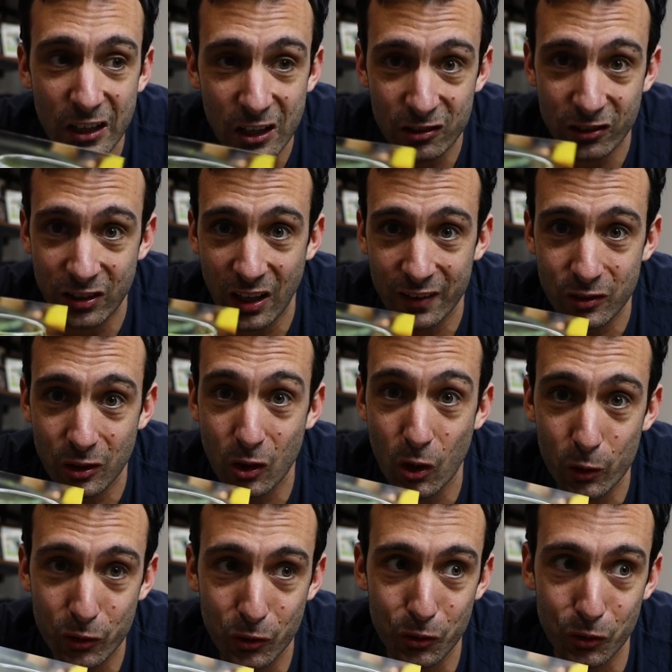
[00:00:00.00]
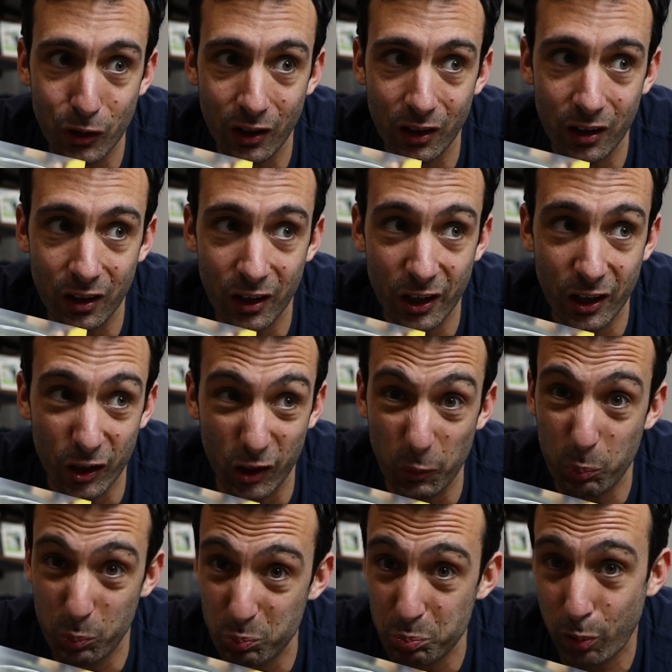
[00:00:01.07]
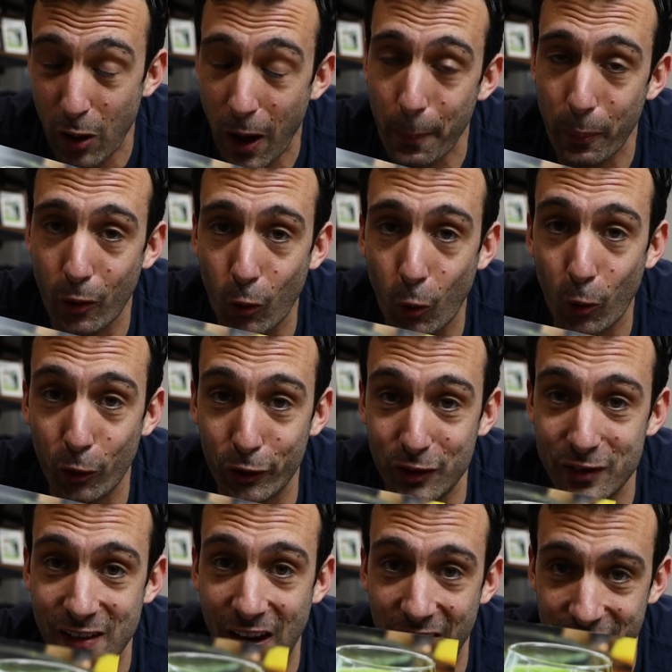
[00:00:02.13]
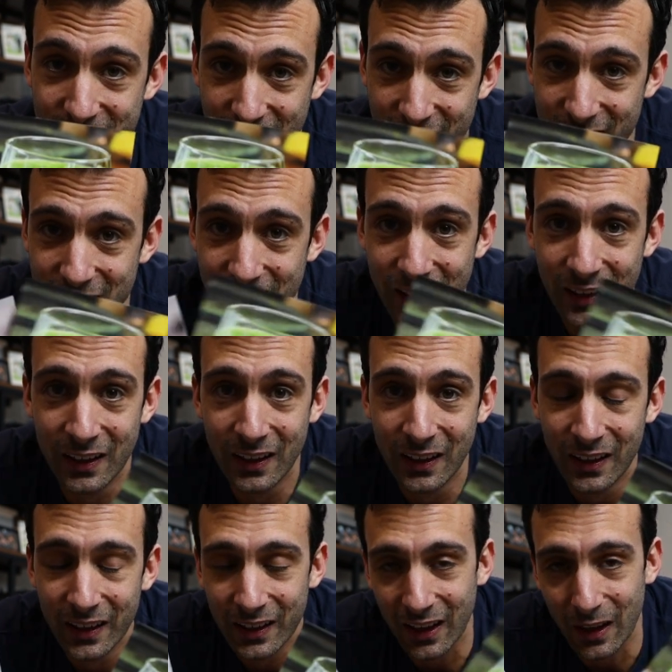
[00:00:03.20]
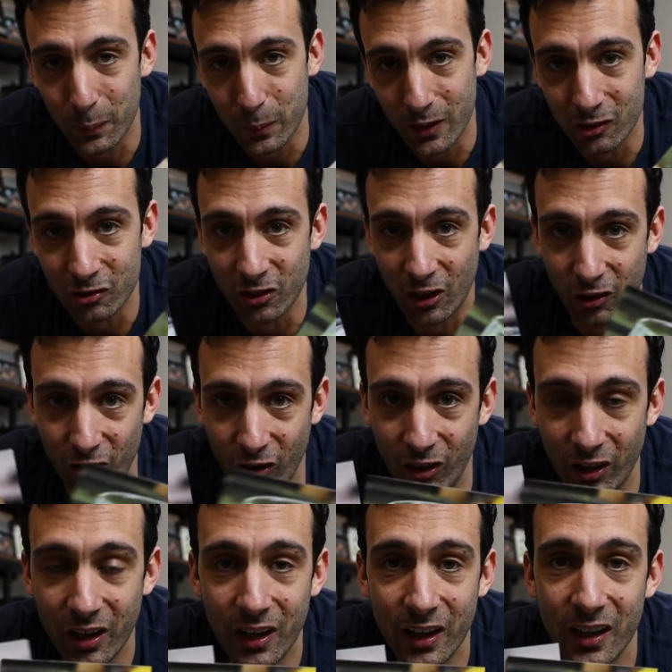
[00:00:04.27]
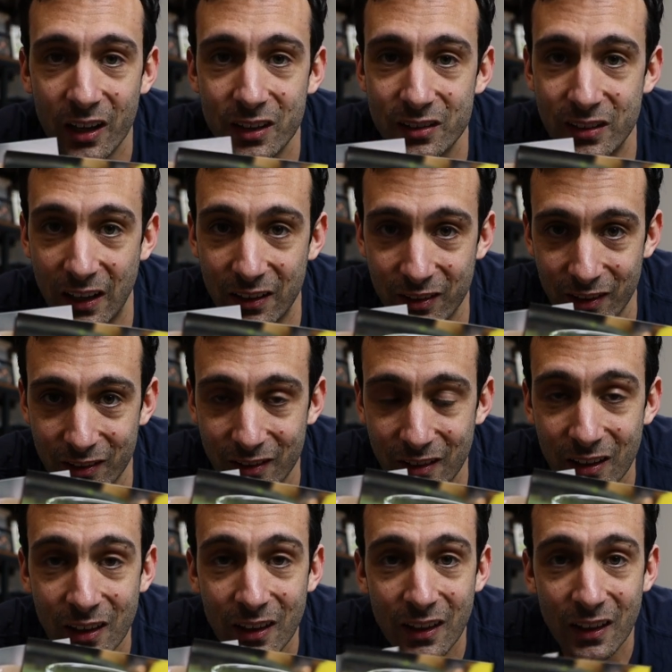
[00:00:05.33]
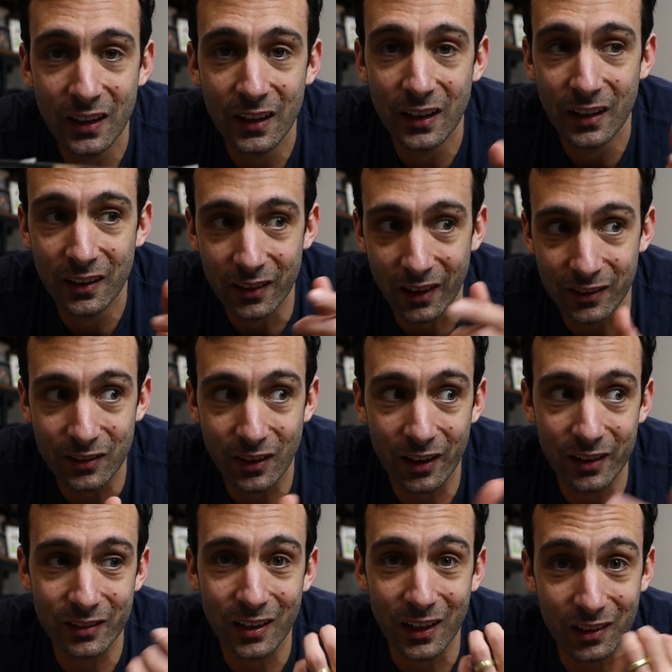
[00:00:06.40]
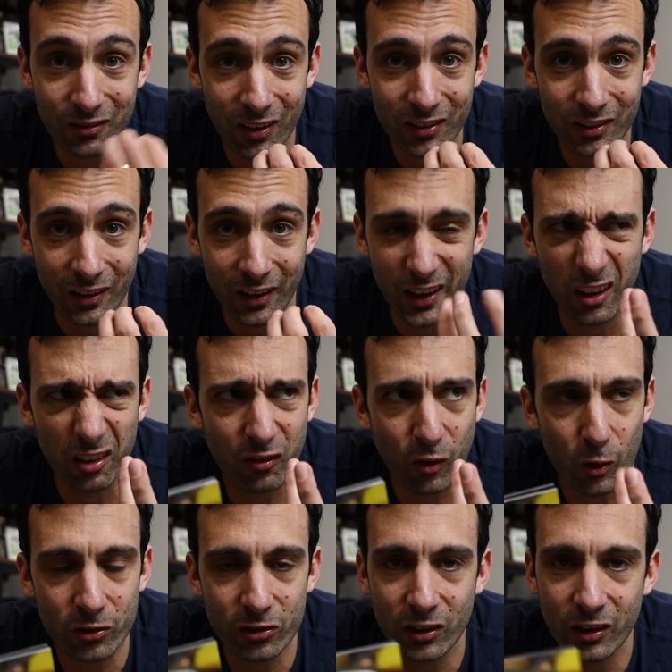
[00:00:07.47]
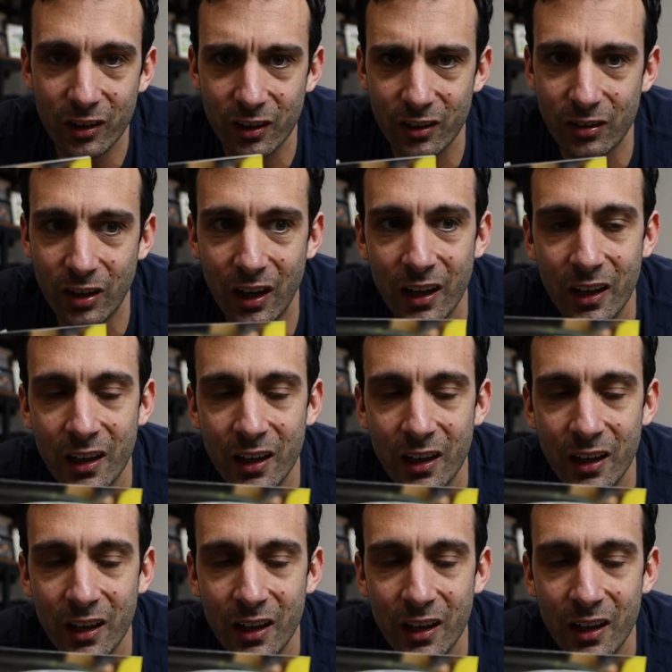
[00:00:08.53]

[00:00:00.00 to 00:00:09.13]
you just have to go to a, a proper orthodontist. Can't be a general dentist that does Invisalign, unfortunately, because